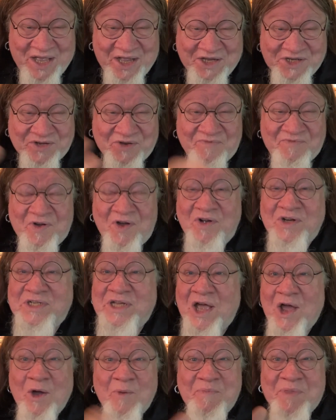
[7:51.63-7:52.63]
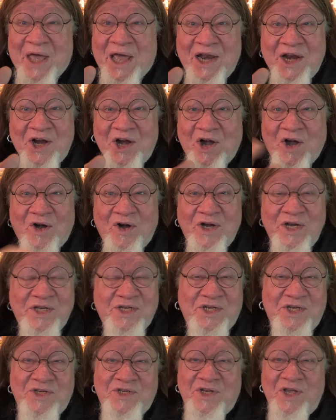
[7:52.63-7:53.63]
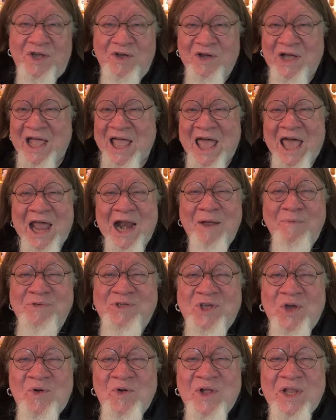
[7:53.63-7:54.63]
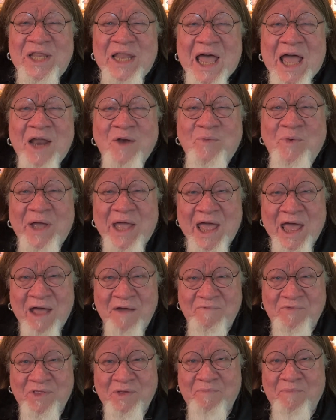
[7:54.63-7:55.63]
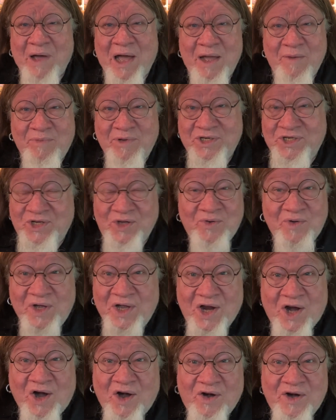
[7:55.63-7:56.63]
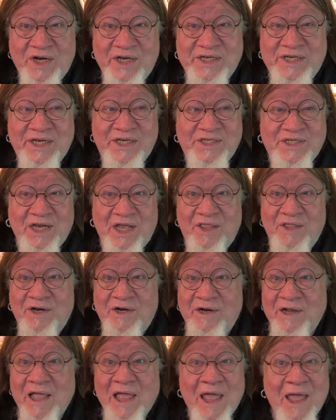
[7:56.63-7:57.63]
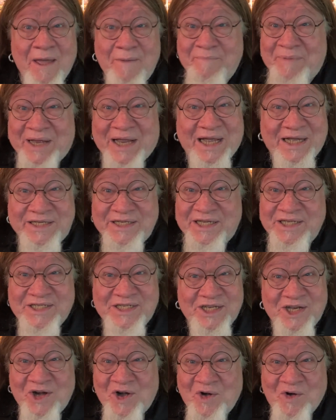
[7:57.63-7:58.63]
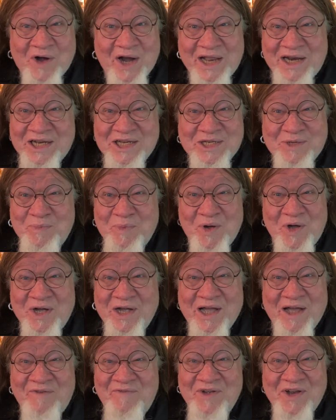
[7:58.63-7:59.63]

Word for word: So, folks, I hope that encourages you. And I'm so glad we have the Bible to encourage each other because it's the greatest book of